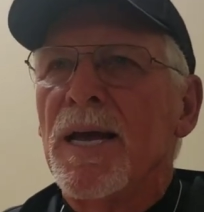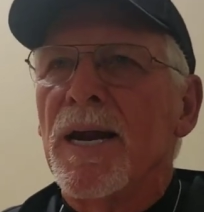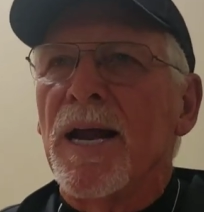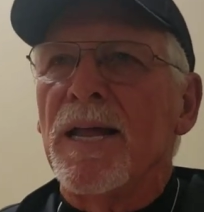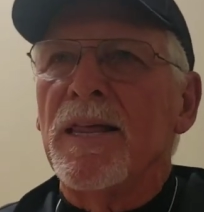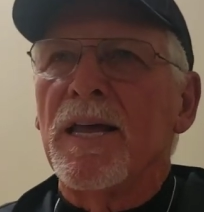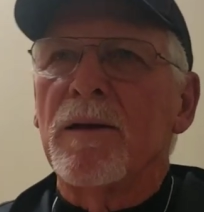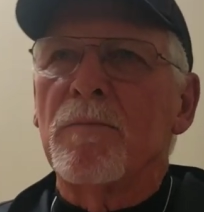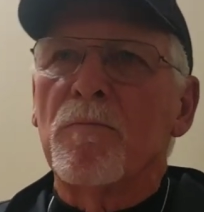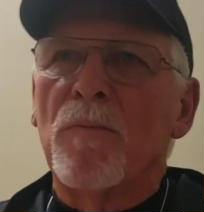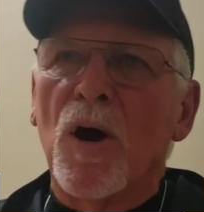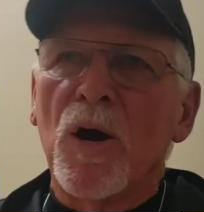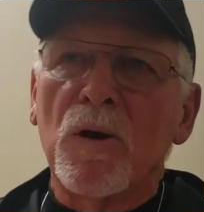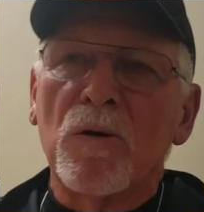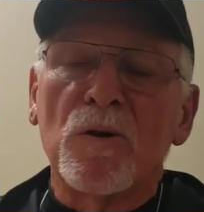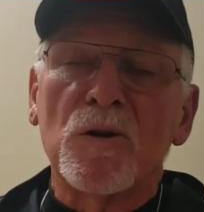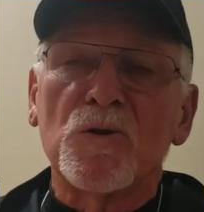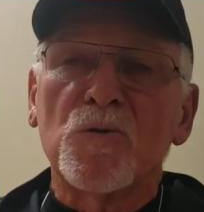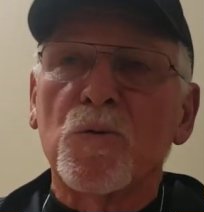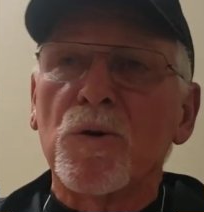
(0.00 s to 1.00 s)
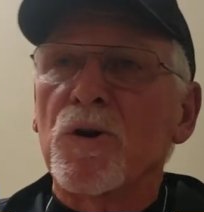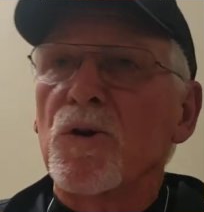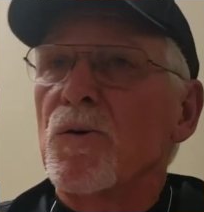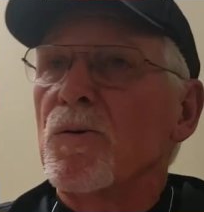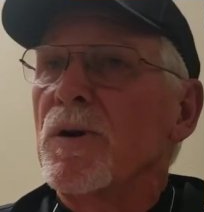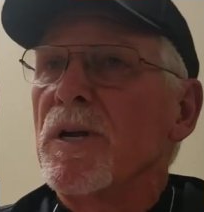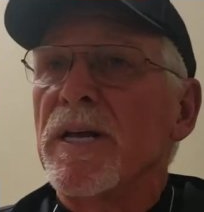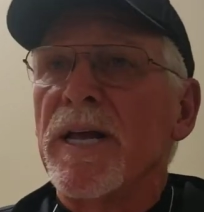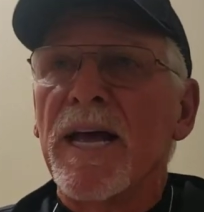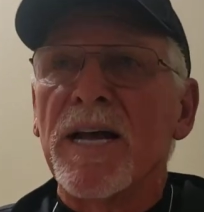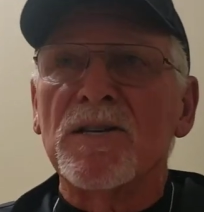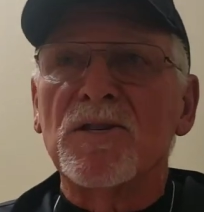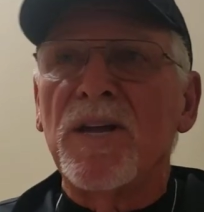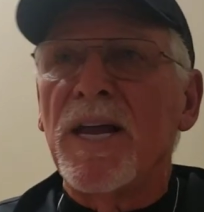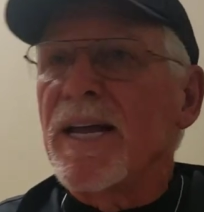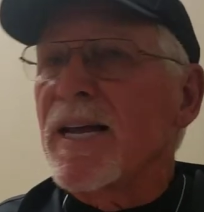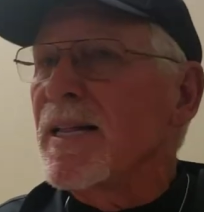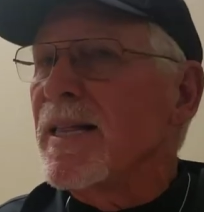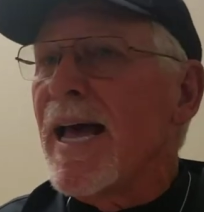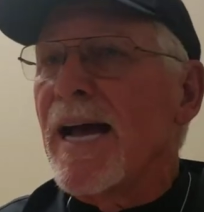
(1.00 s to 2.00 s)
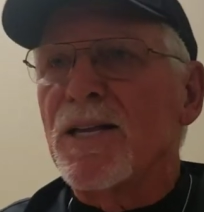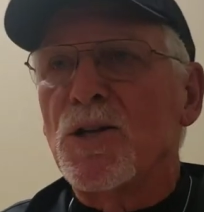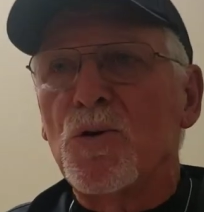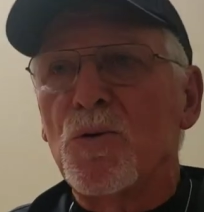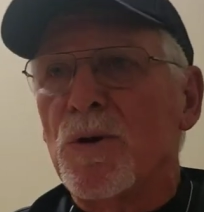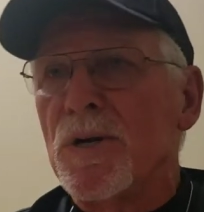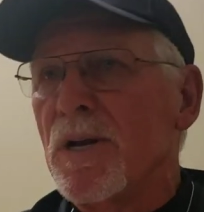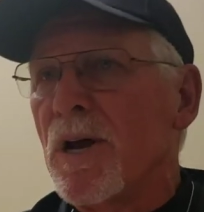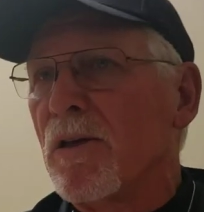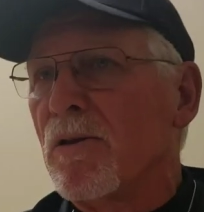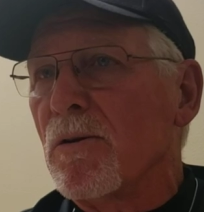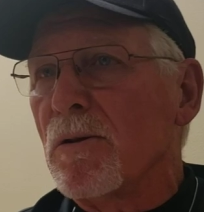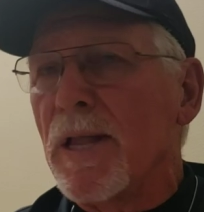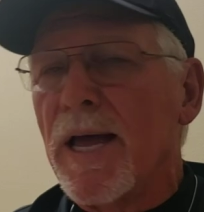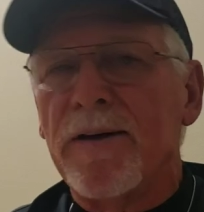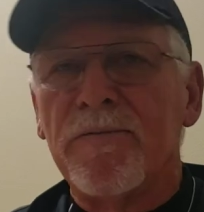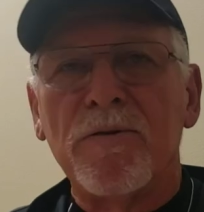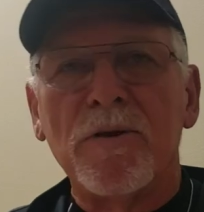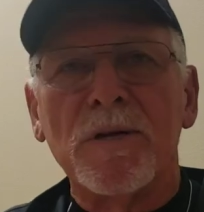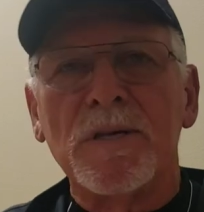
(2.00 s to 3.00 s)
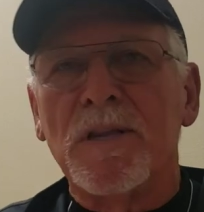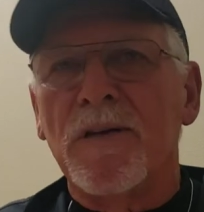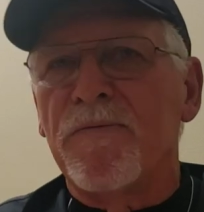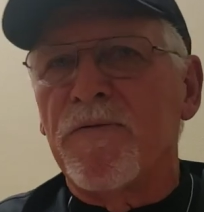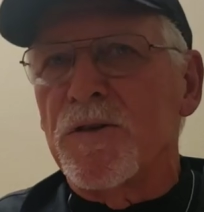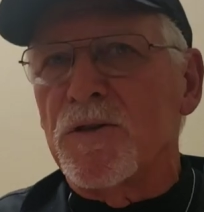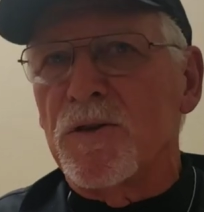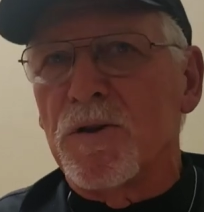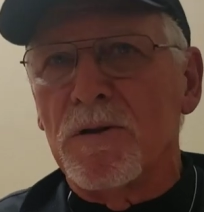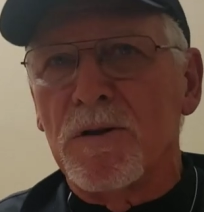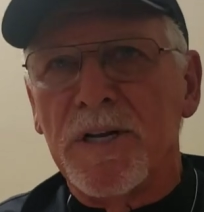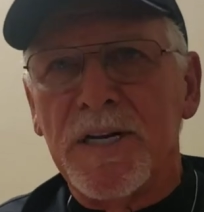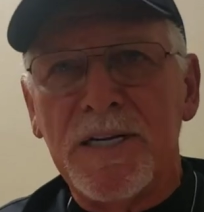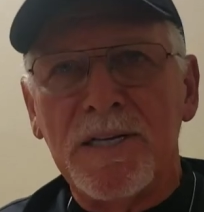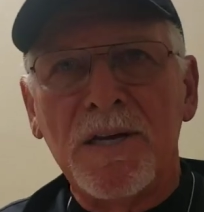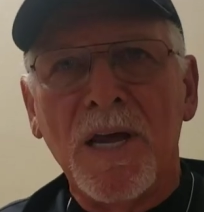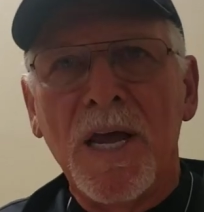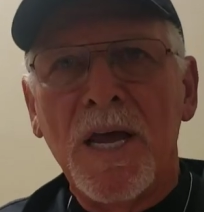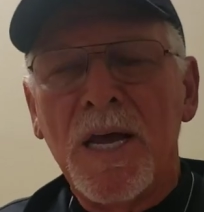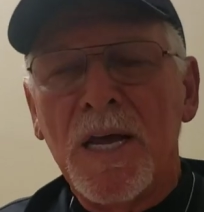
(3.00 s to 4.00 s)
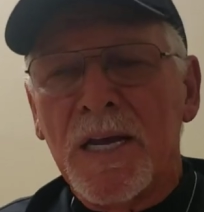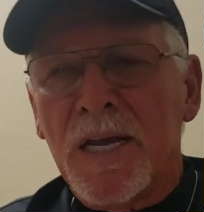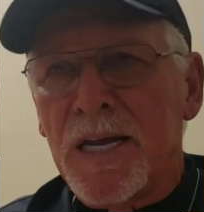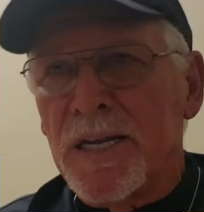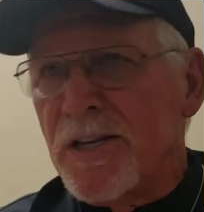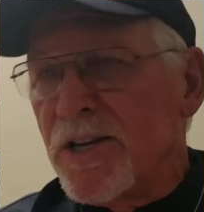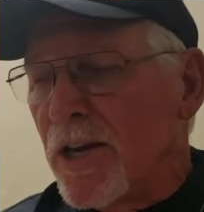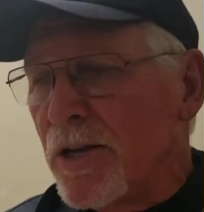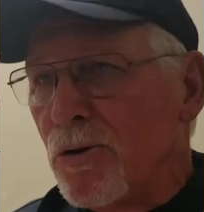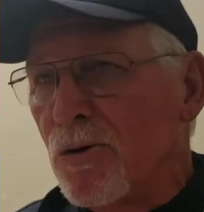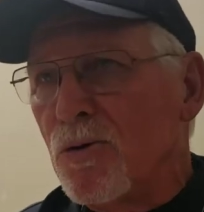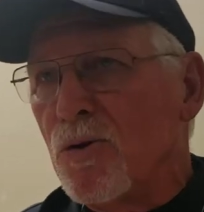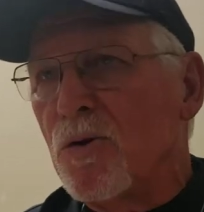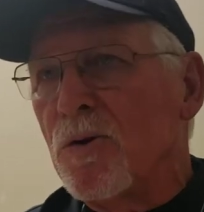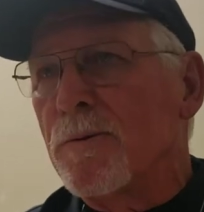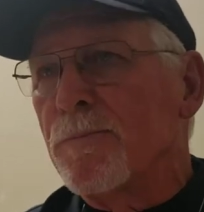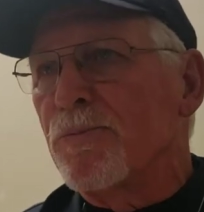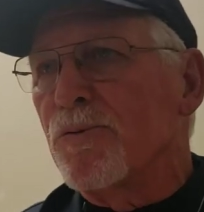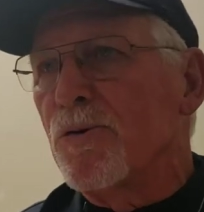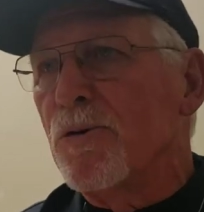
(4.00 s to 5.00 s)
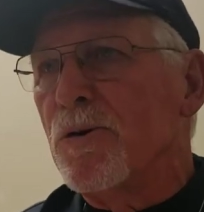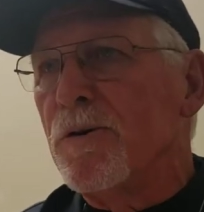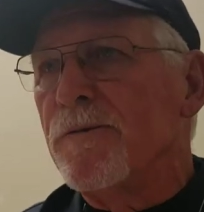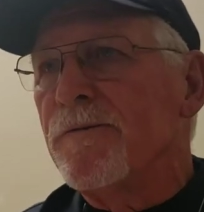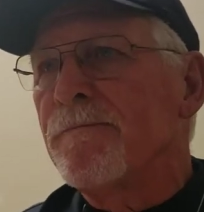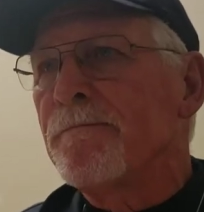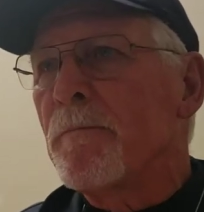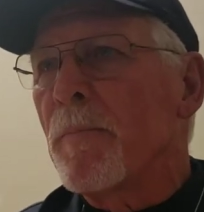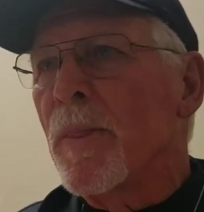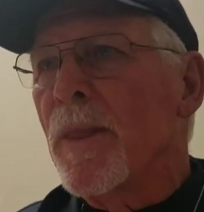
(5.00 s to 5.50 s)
And I think Mario's recruiting has taken that to another level, and the facilities continue to improve,